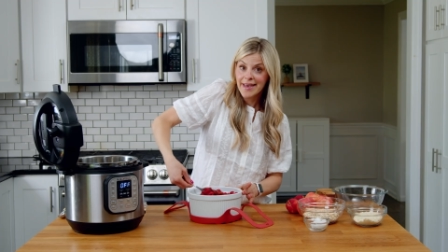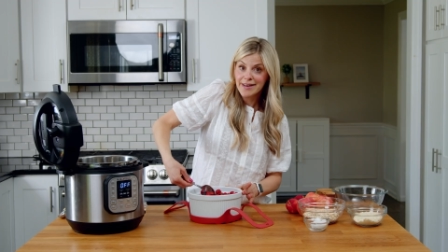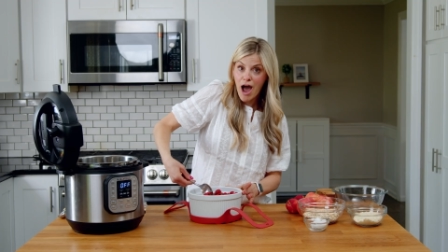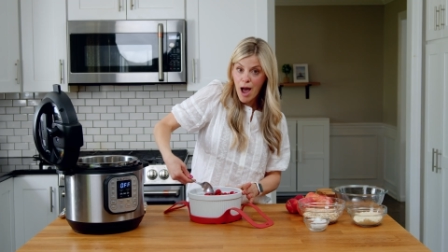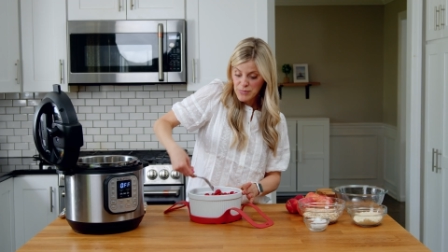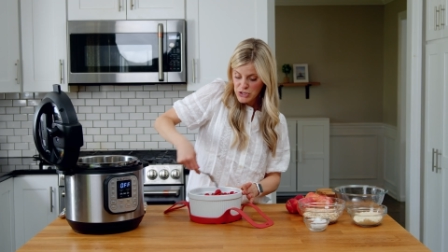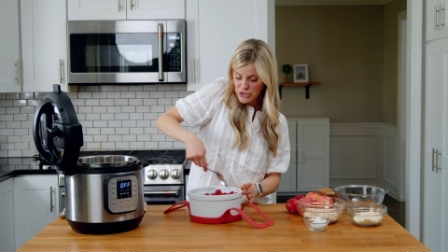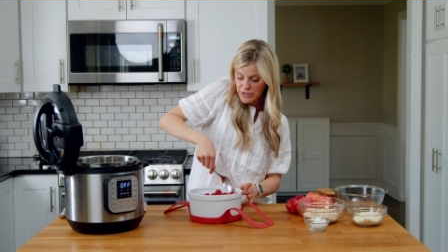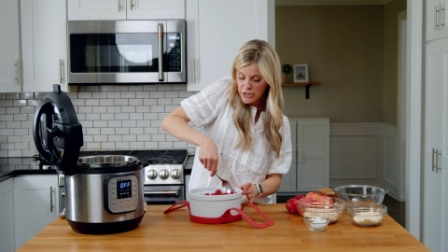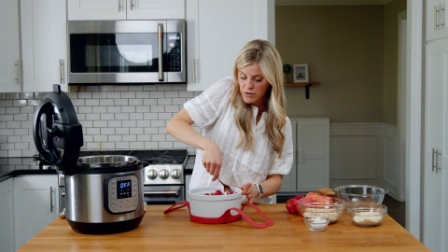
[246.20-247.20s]
an
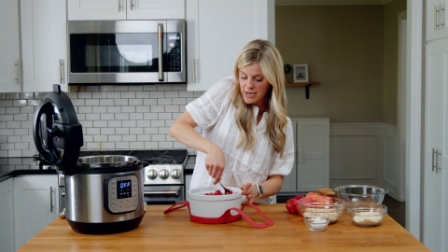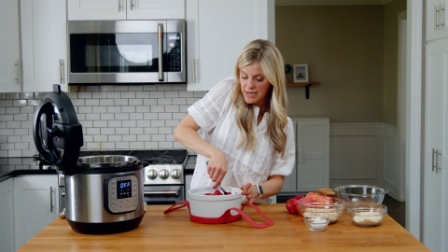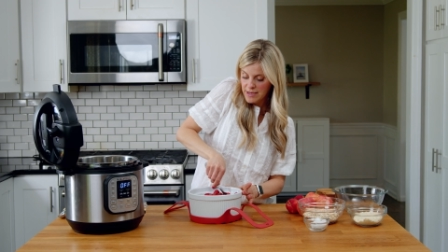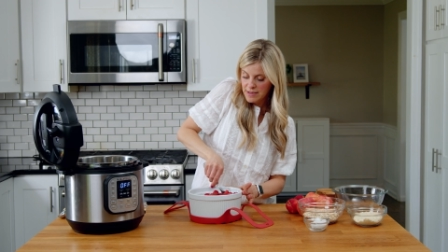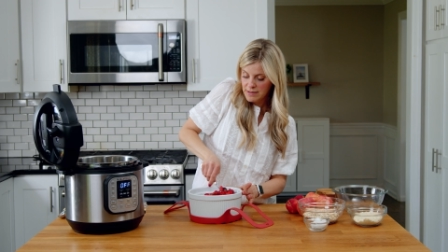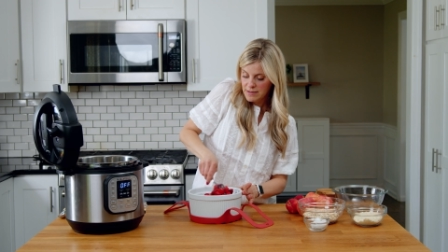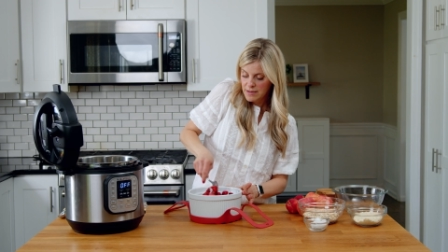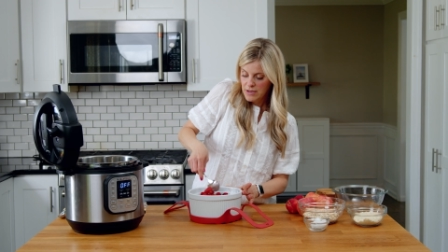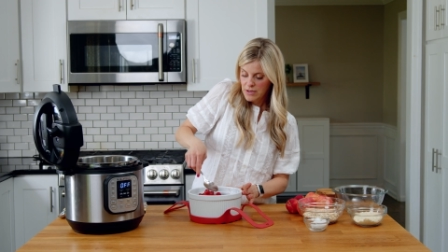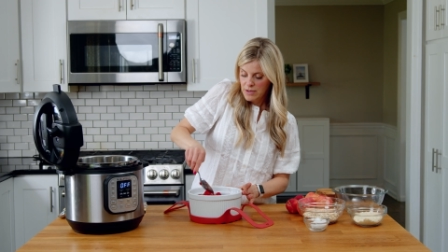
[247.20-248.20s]
optional ingredient,
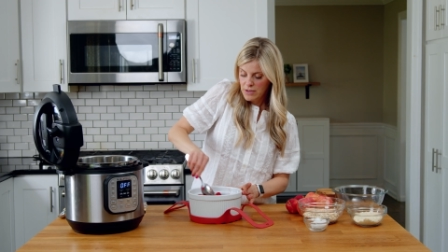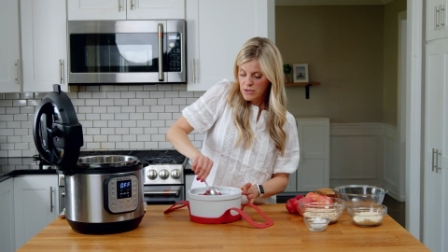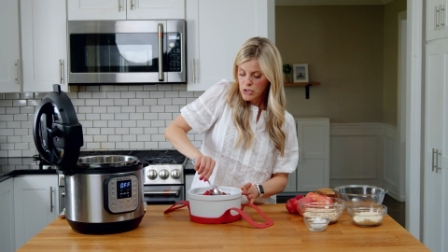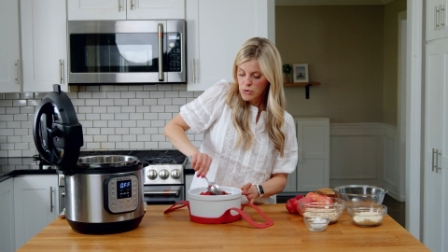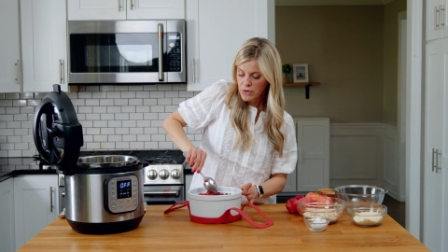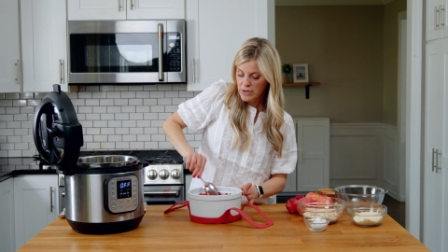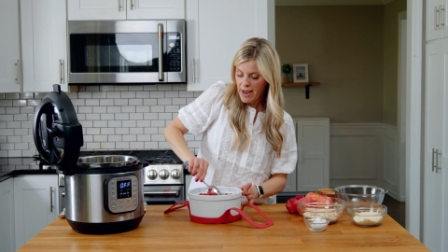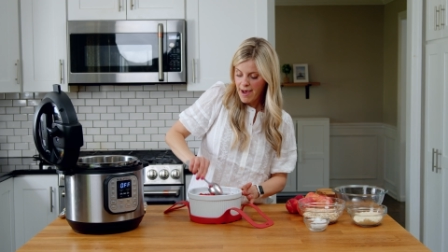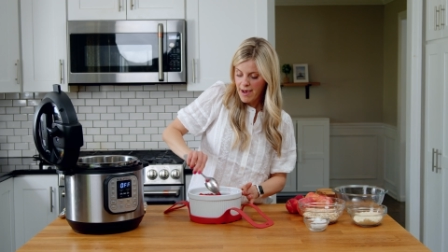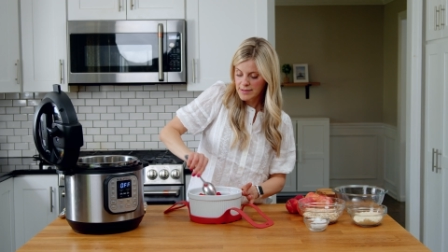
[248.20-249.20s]
you could
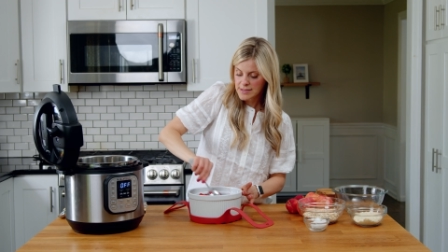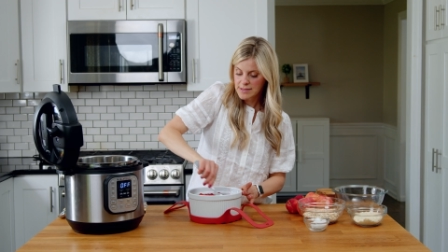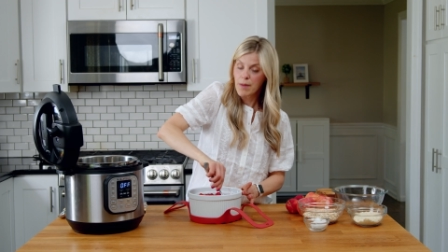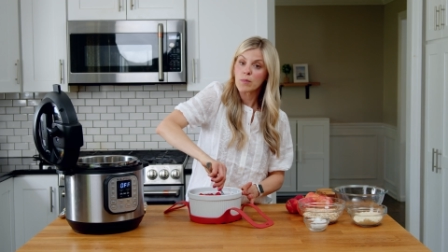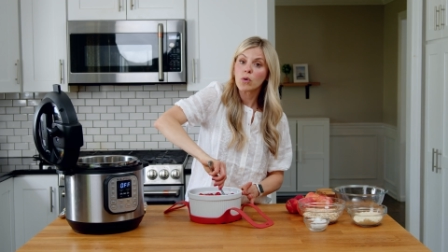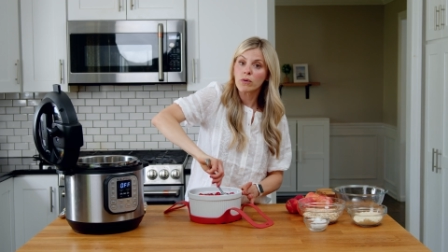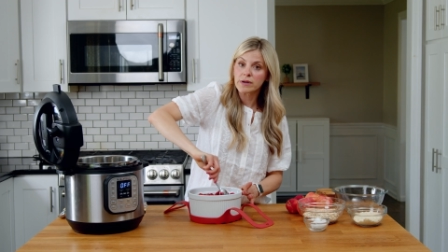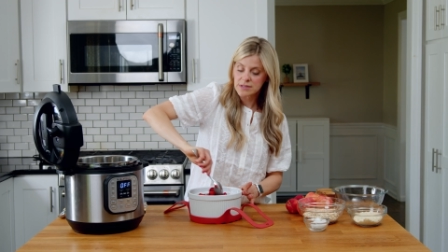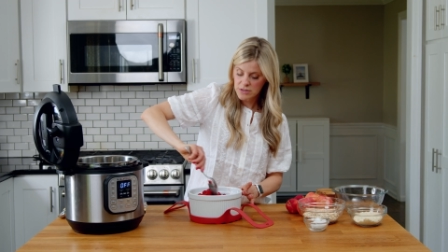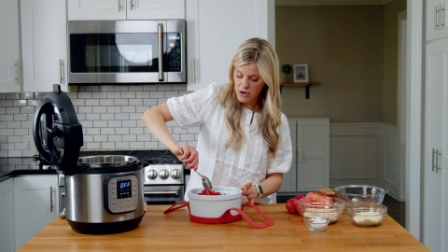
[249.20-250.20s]
add some
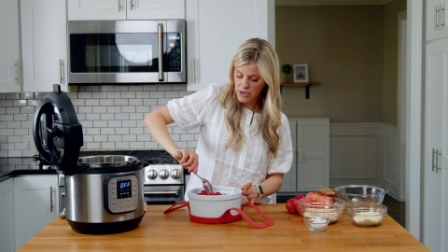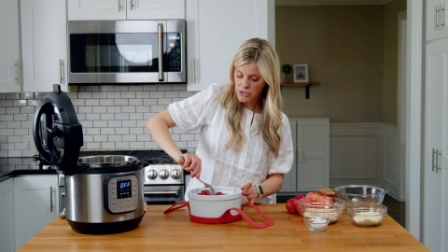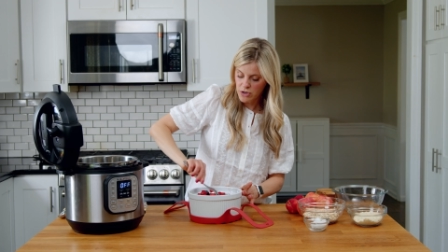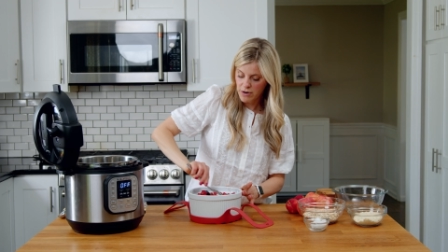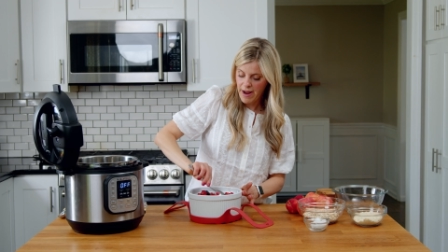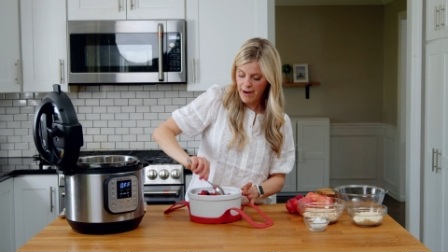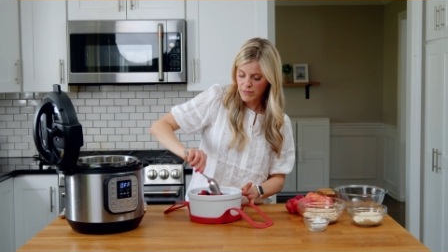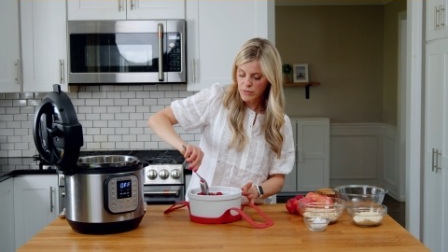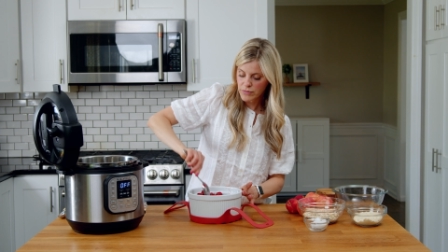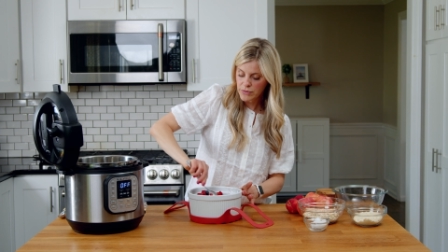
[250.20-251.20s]
cornstarch or
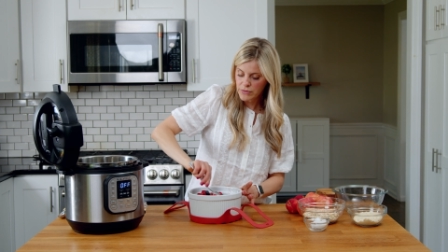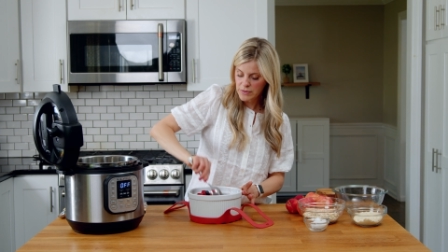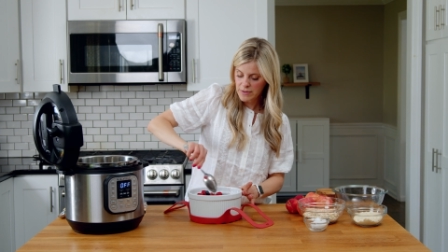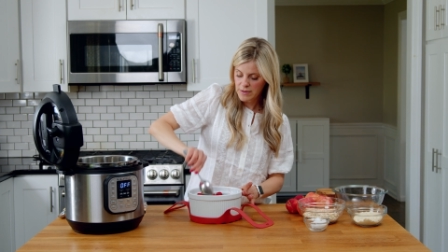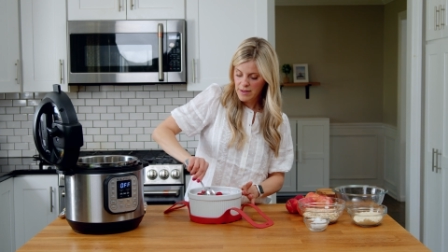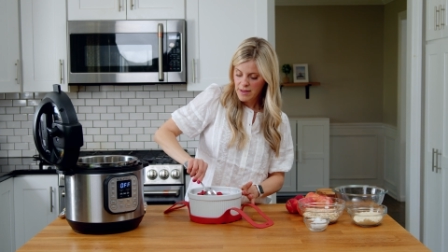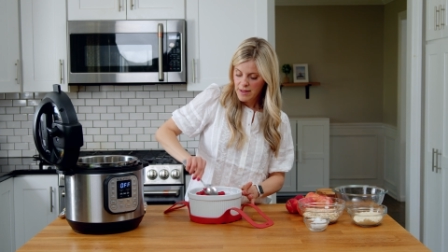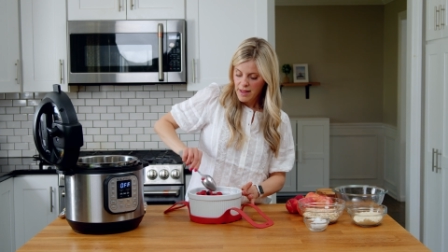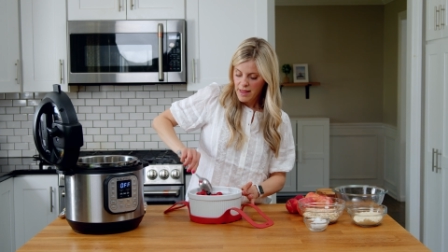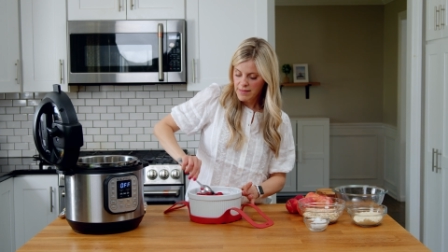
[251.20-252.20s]
arrowroot,
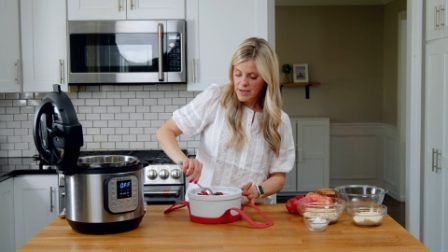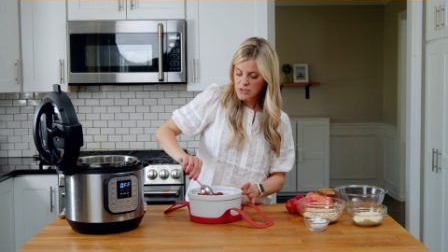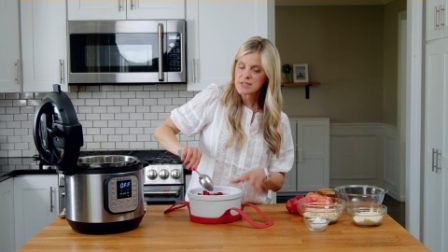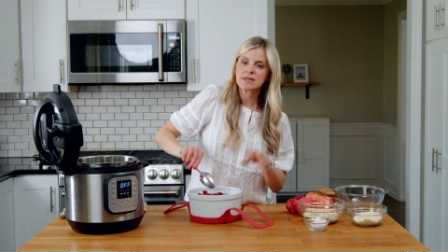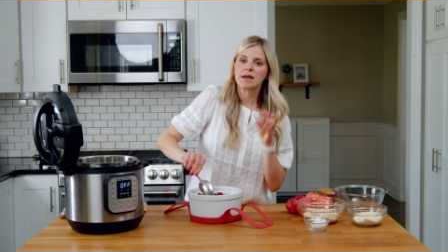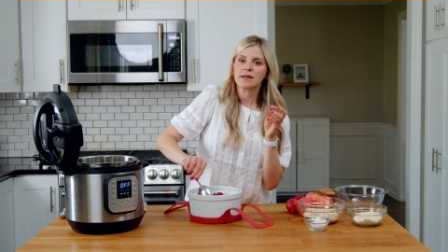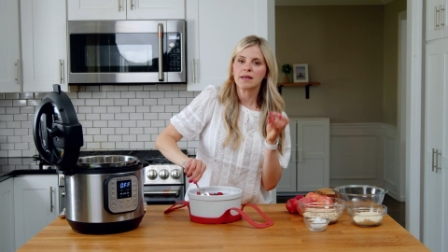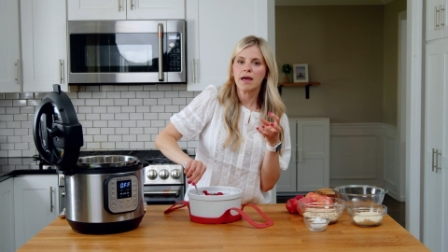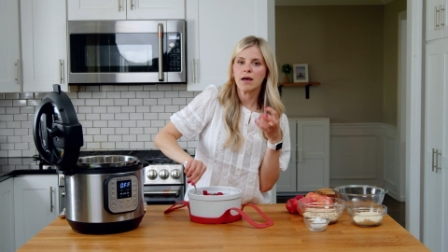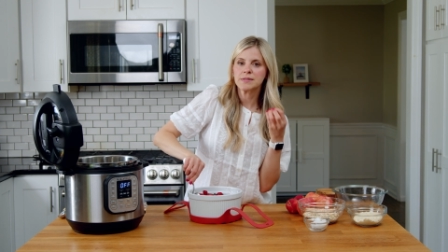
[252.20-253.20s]
and that just kind of
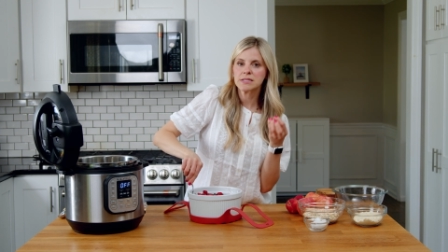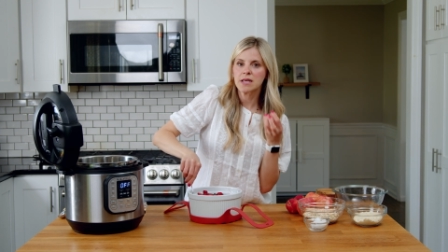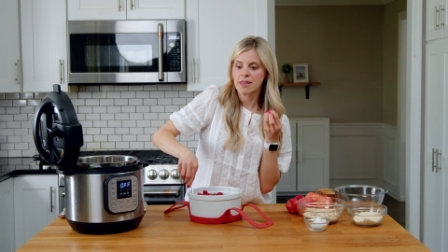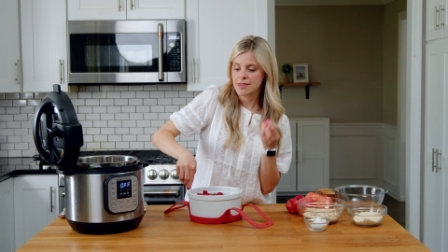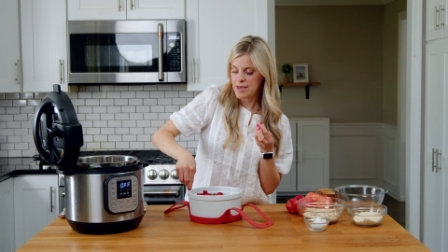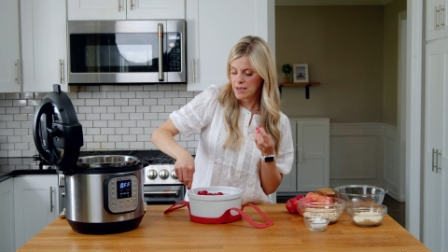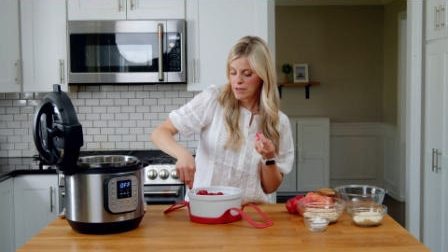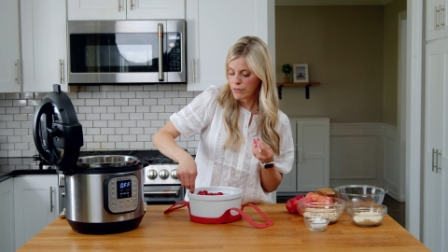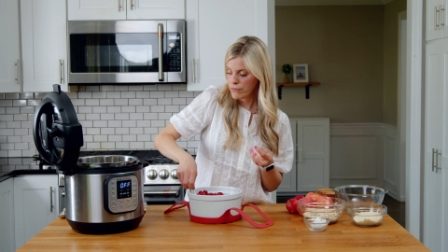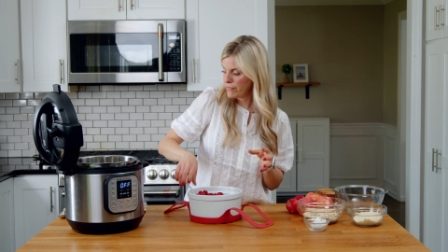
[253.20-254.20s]
helps to
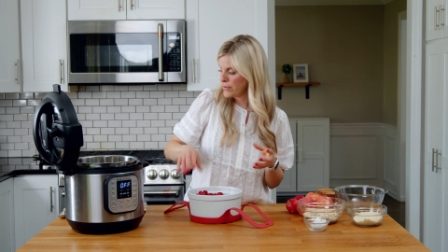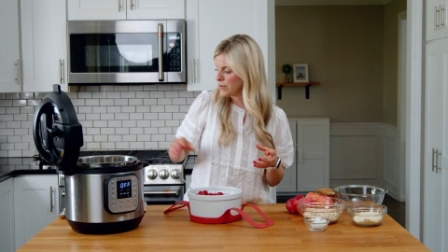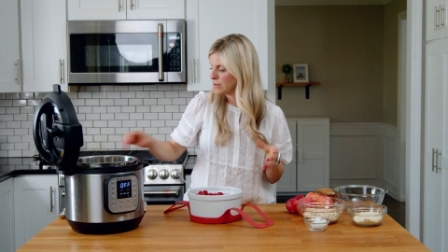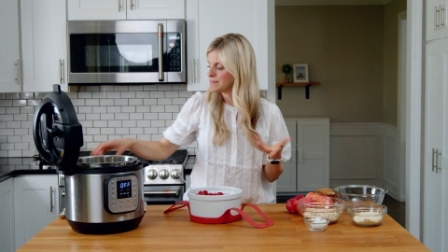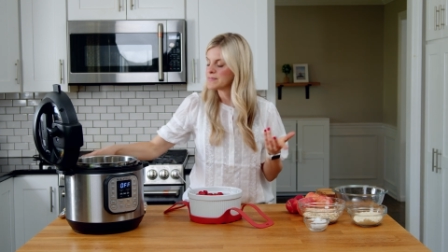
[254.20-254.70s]
thicken the fruit.